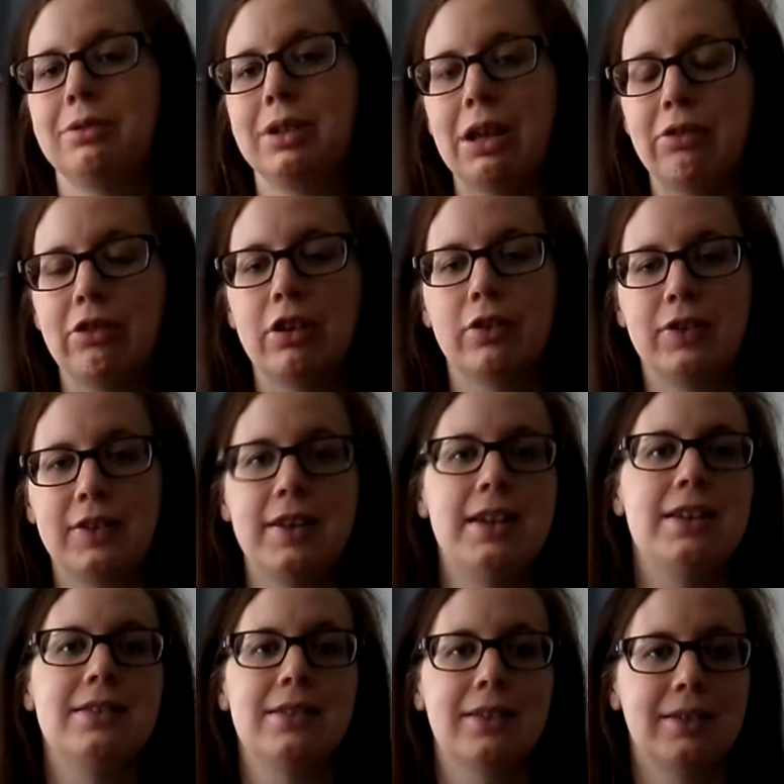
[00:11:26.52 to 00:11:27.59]
get rid of
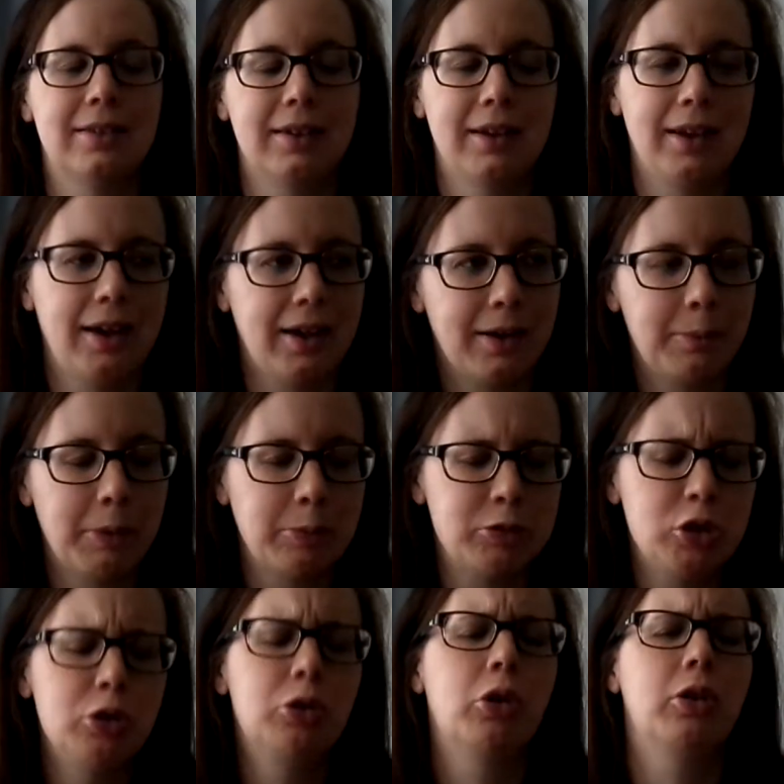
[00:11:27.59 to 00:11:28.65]
stains. Um, I'm
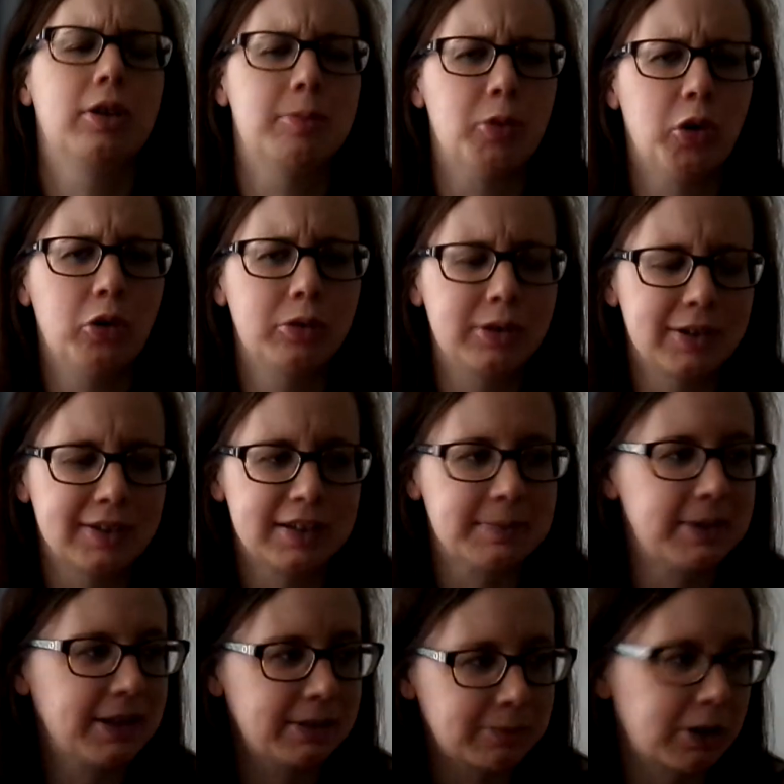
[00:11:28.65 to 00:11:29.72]
sure not them all because some
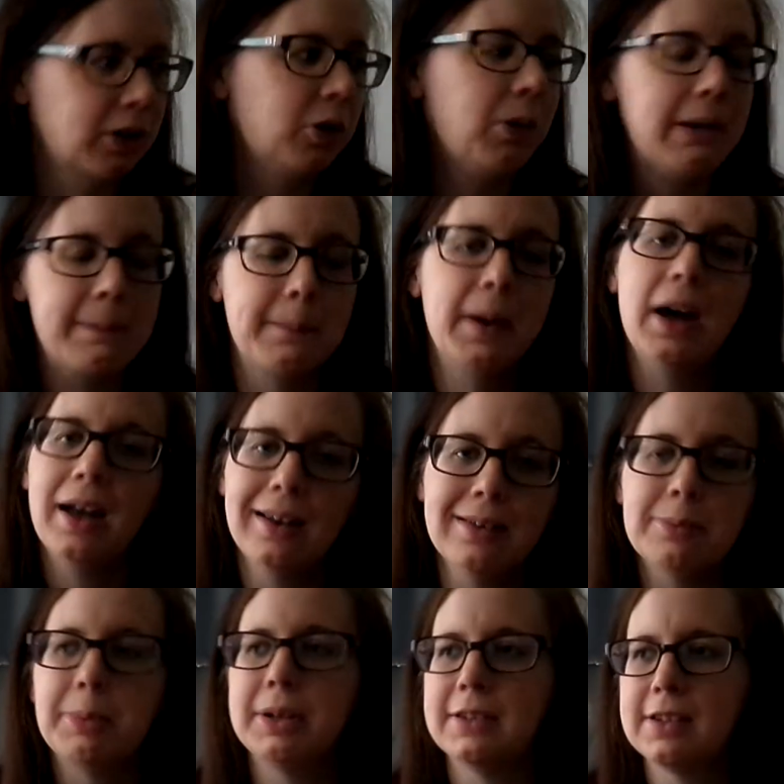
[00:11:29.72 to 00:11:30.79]
of them are quite
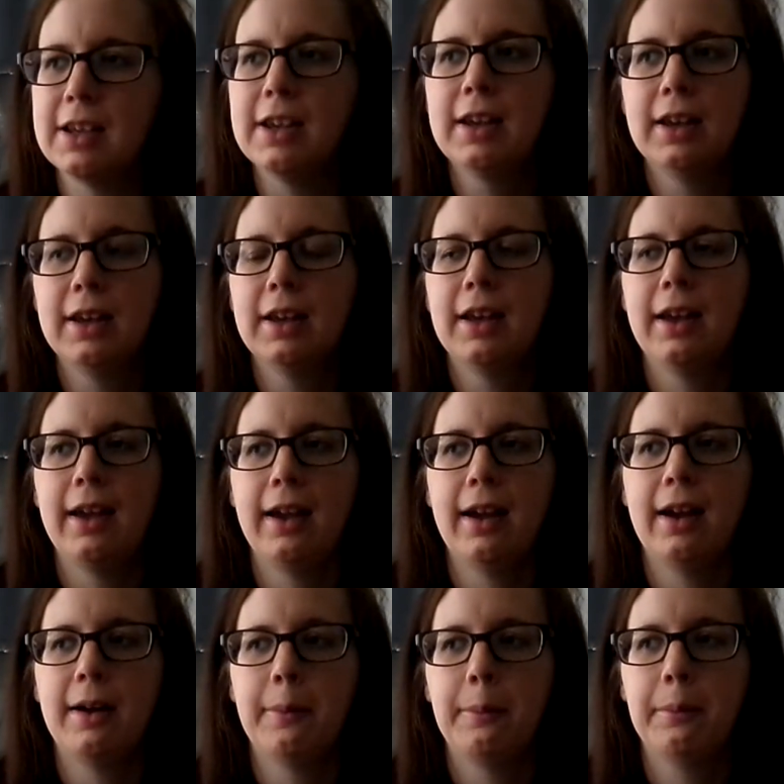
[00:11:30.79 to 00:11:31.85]
bad but
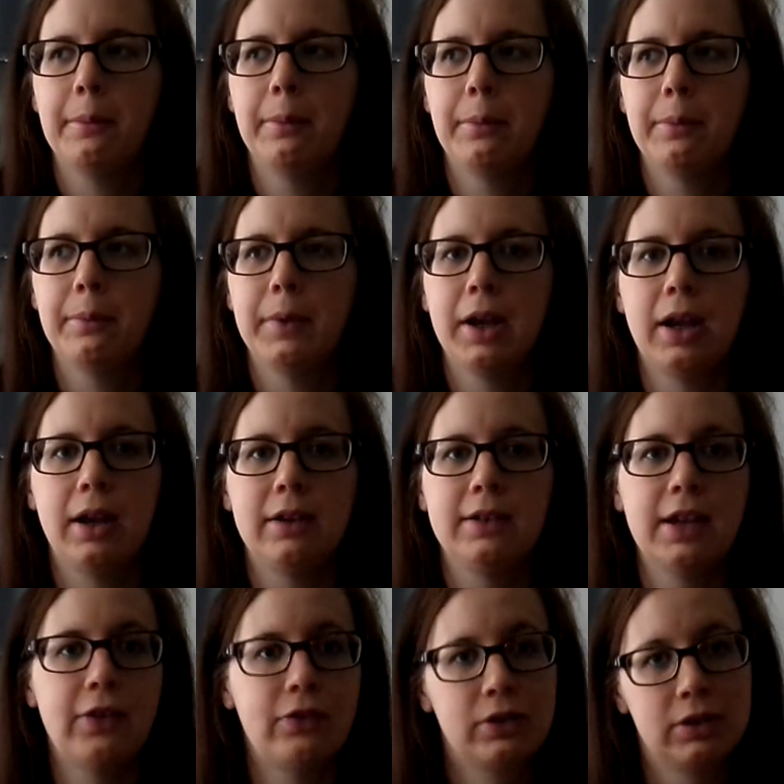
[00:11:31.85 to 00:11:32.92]
um, uh,
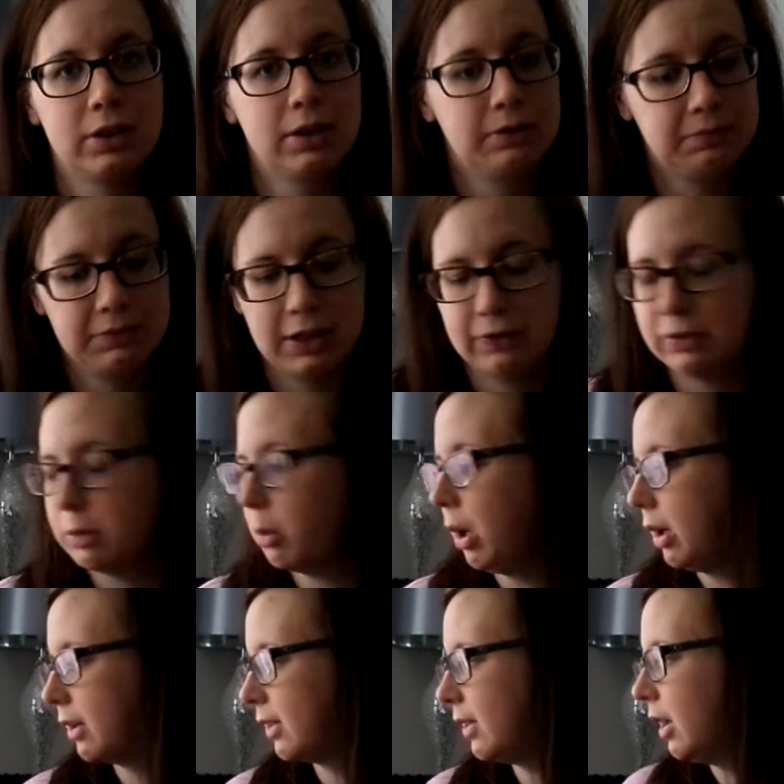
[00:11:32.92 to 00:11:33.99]
definitely, definitely
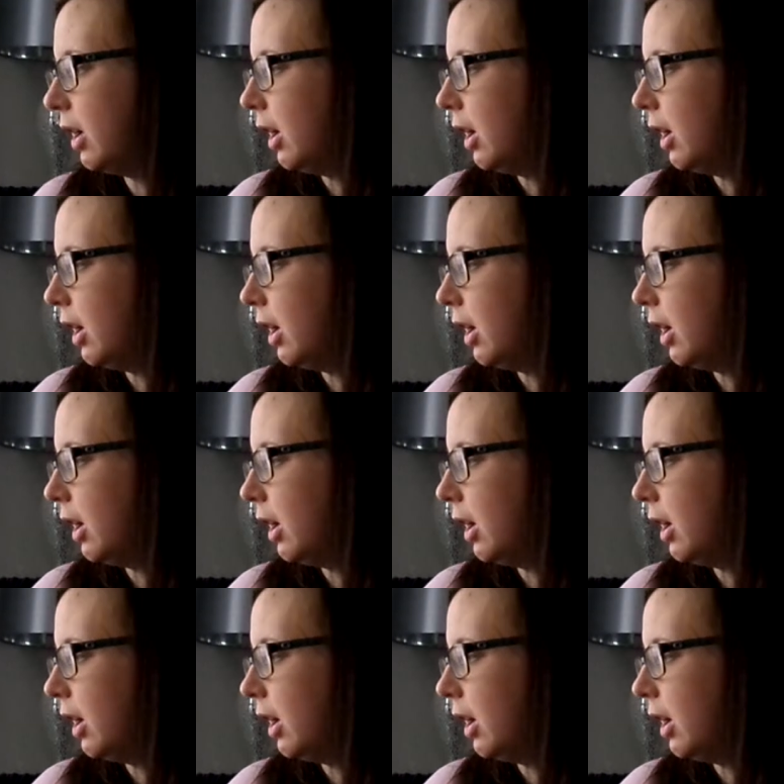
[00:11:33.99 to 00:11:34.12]
works.